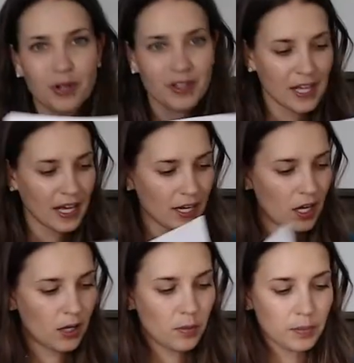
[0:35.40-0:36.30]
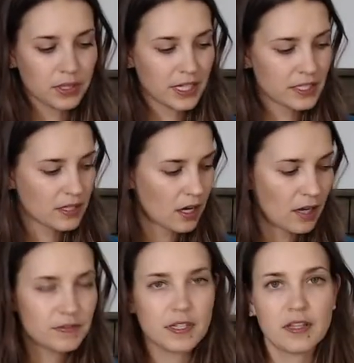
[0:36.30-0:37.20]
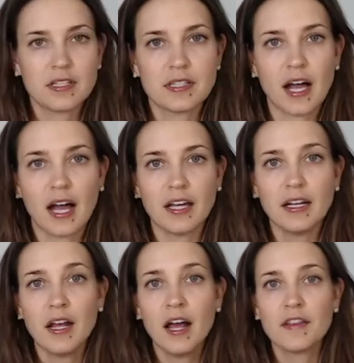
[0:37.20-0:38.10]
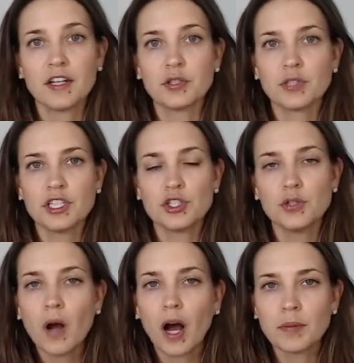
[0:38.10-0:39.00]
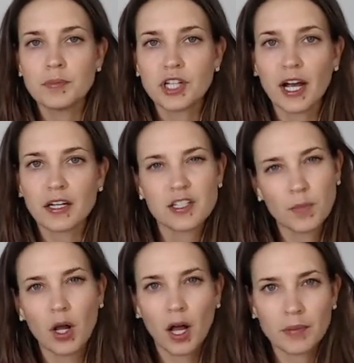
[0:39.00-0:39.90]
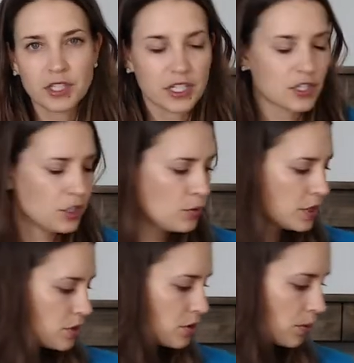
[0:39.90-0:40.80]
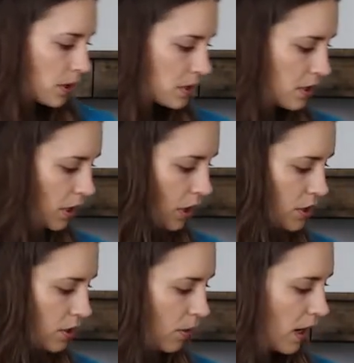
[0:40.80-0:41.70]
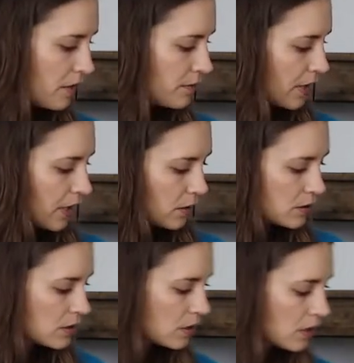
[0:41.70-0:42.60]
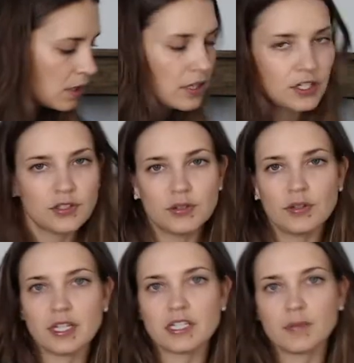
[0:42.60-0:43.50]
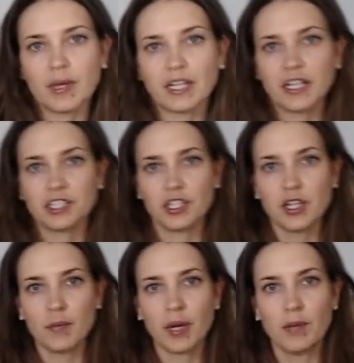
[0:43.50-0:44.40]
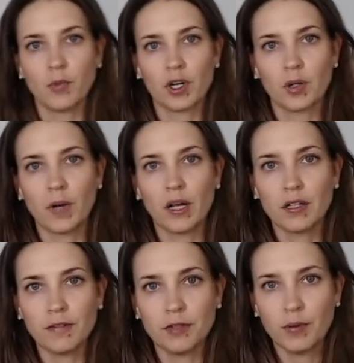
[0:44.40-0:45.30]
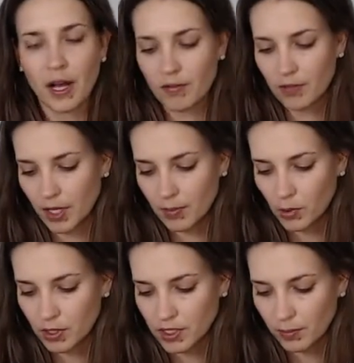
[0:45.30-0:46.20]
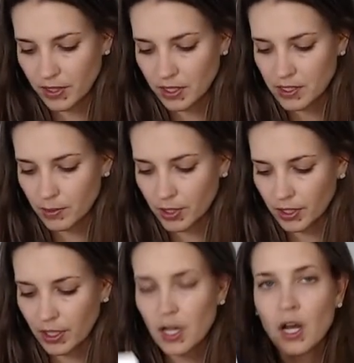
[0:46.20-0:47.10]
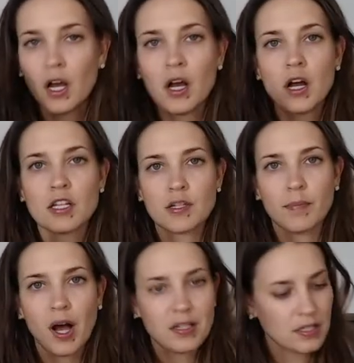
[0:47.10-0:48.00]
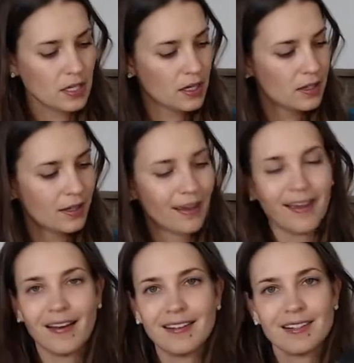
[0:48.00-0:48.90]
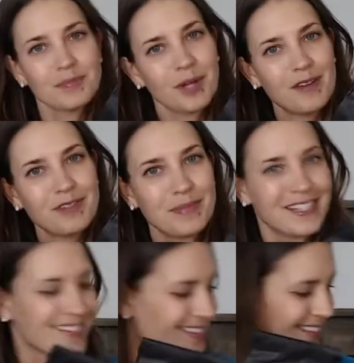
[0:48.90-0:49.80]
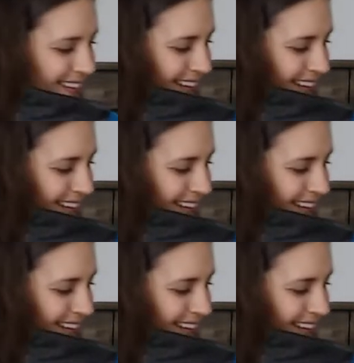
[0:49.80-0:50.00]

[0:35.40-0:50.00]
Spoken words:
print that out, place it off to the side. Then you'll need 2 objects, small objects that you can sort. So I found these 2 things in my kitchen that might work well if you have them or something similar. Some pasta and some coffee beans.